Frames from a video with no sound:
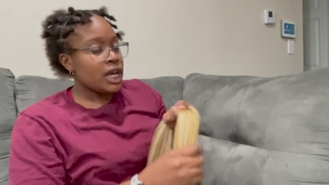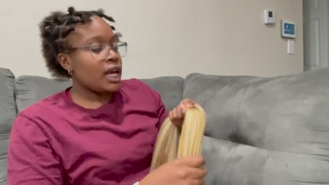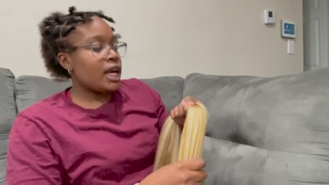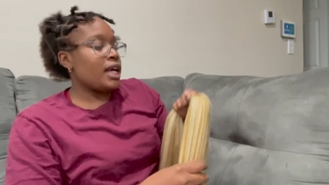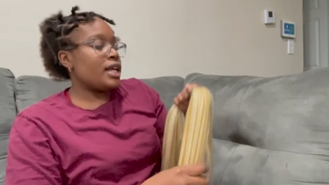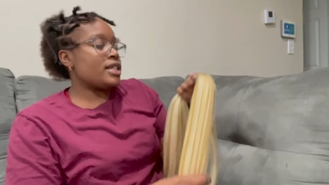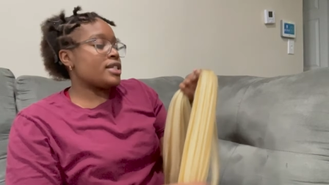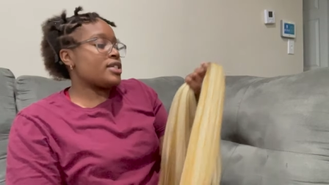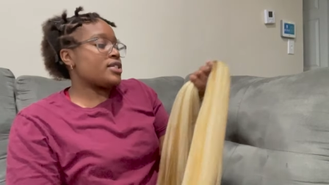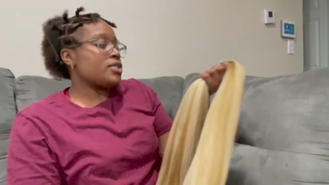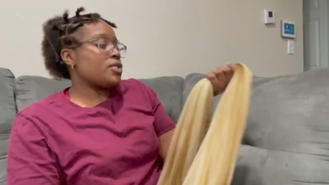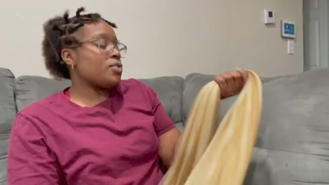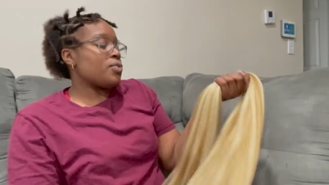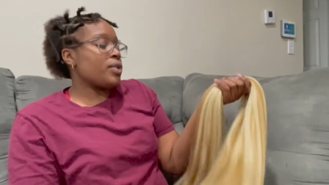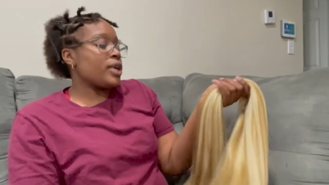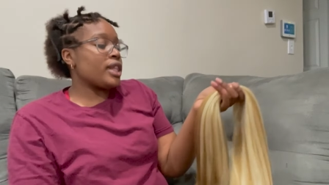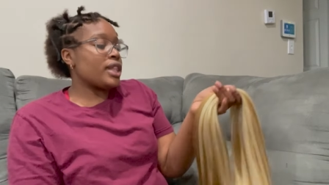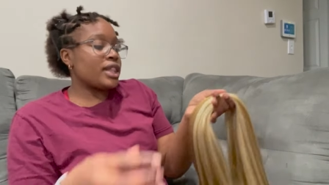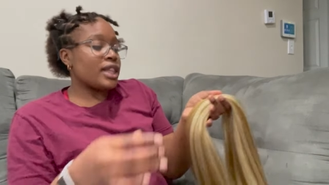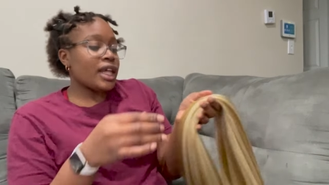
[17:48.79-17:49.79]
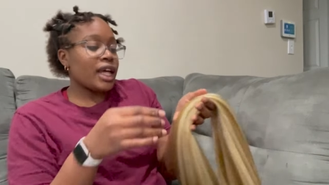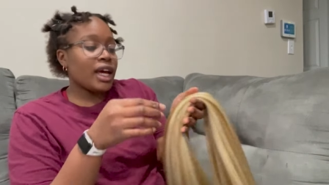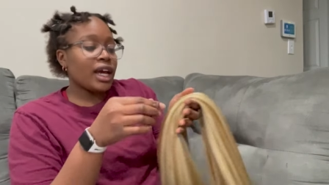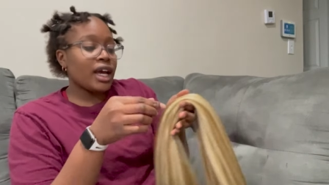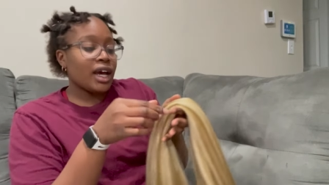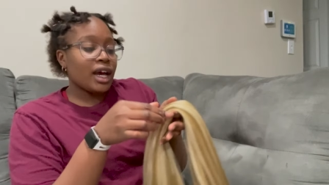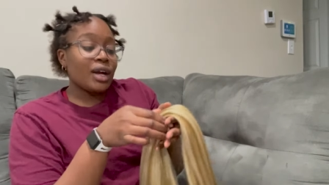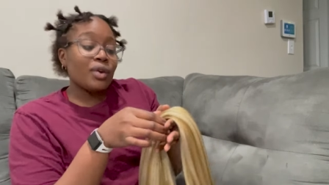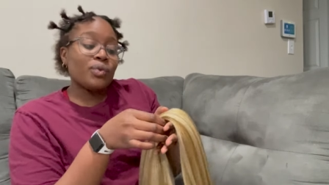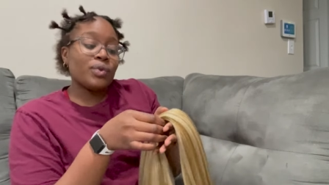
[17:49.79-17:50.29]
And so with that,
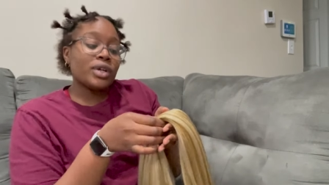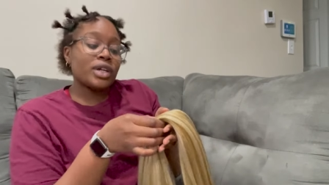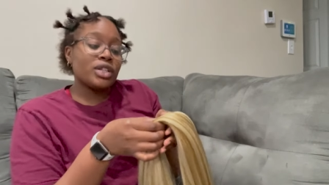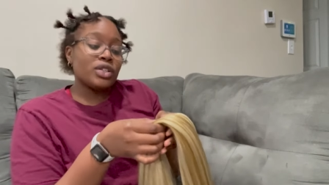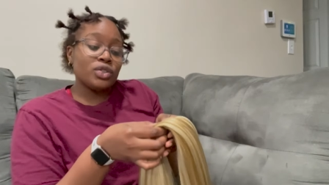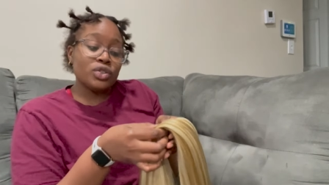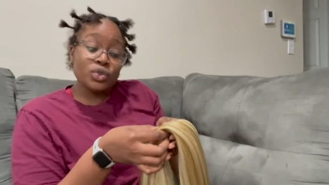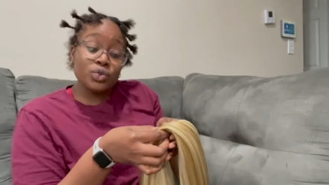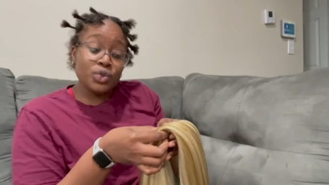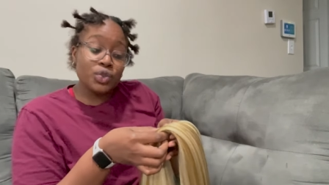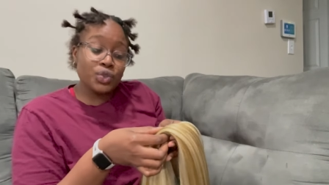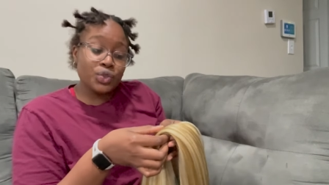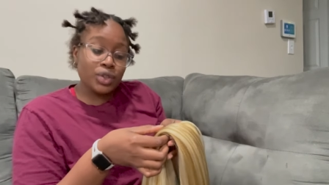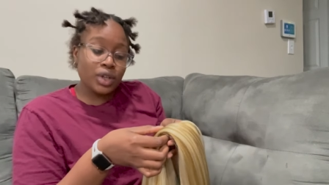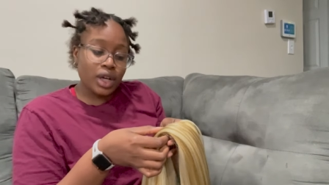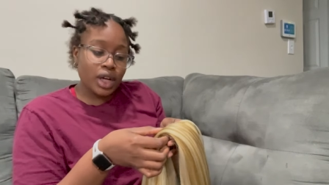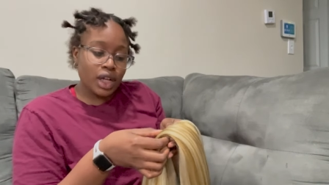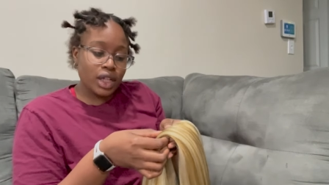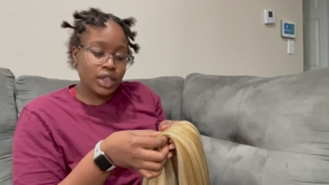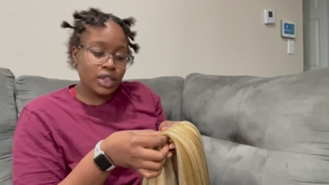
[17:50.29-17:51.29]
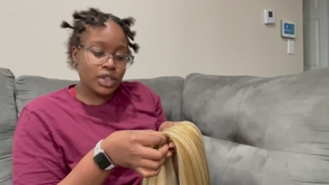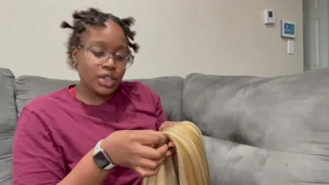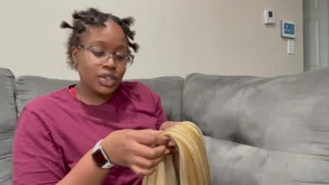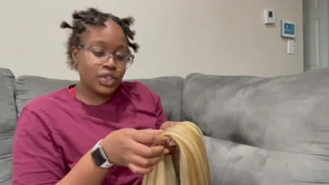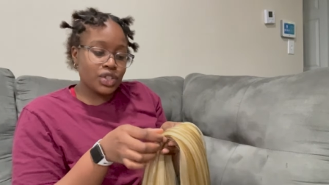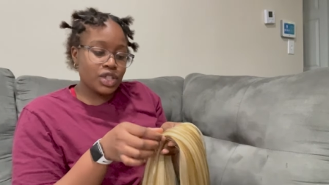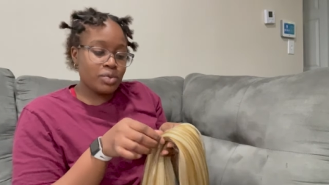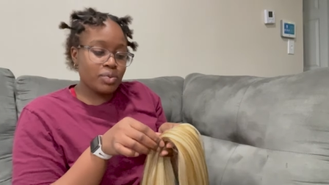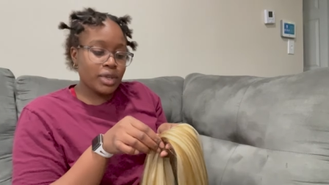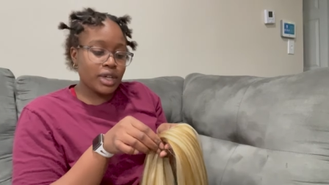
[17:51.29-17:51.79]
I want neutral colors
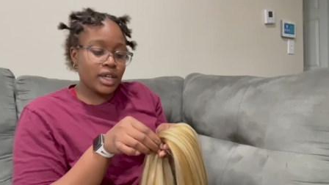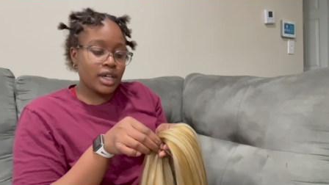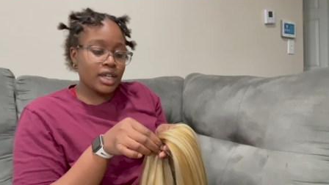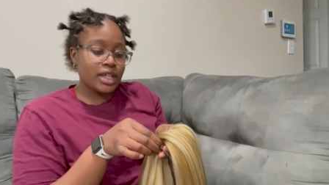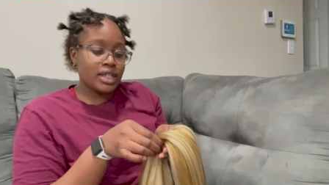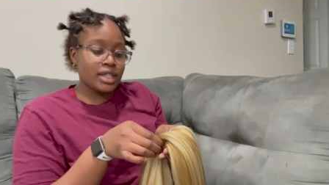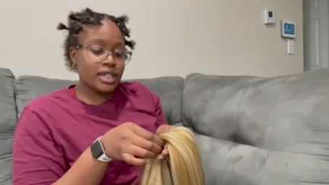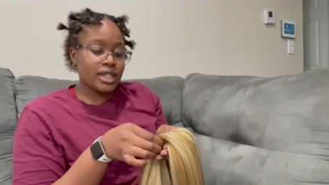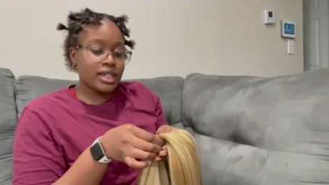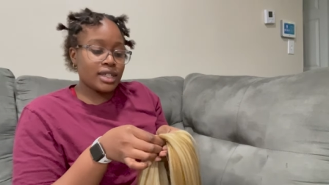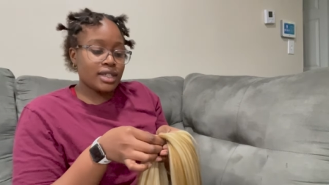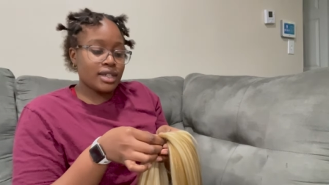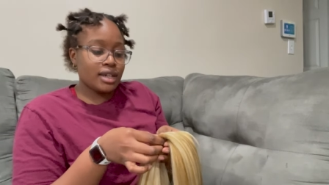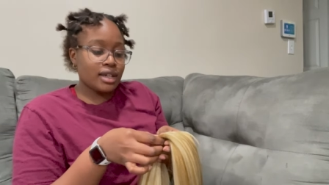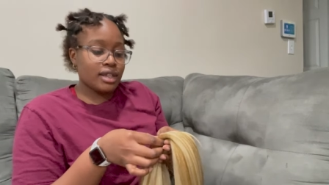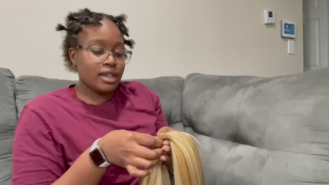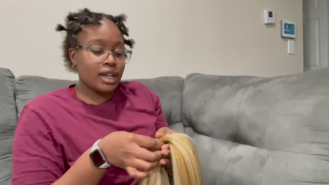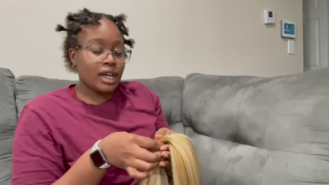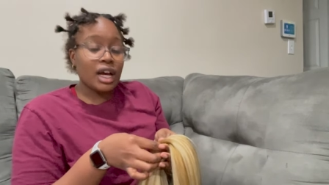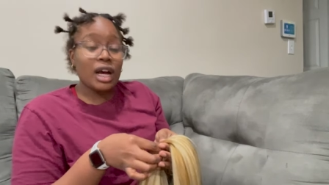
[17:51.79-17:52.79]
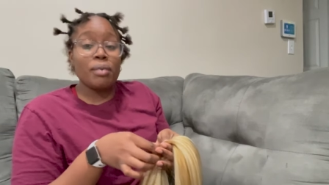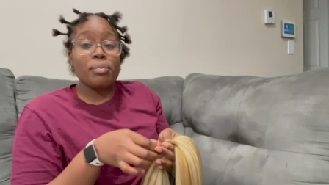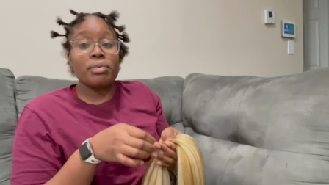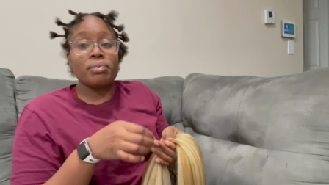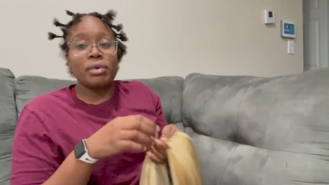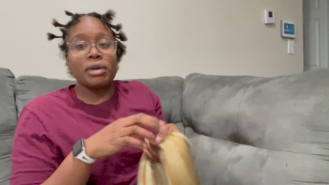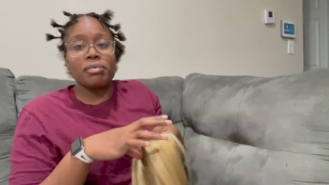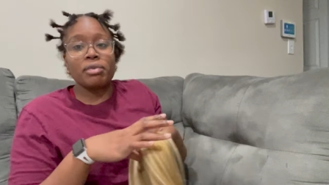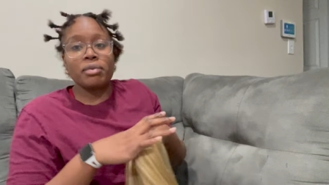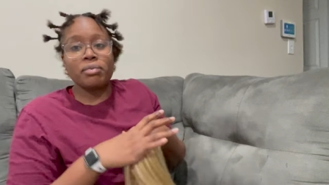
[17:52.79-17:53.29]
just because it's gonna
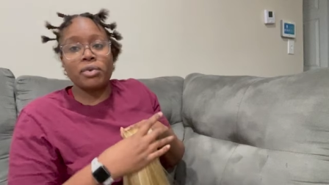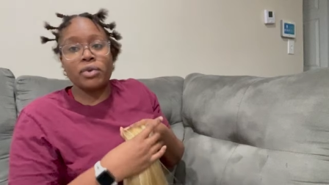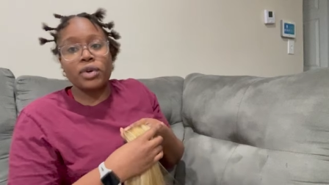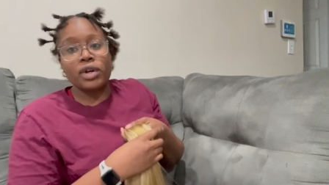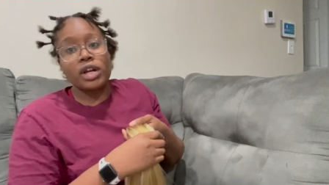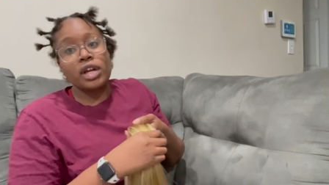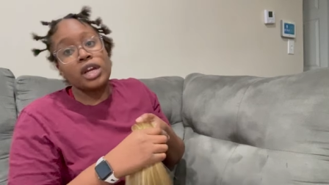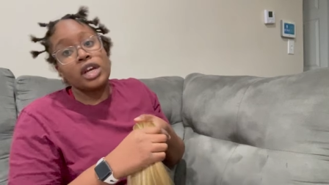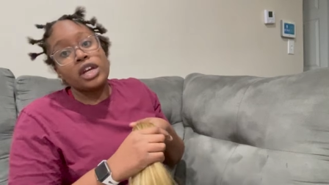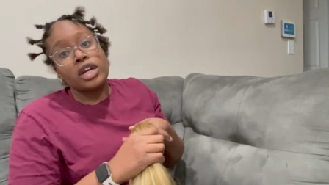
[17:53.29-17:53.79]
complement me more.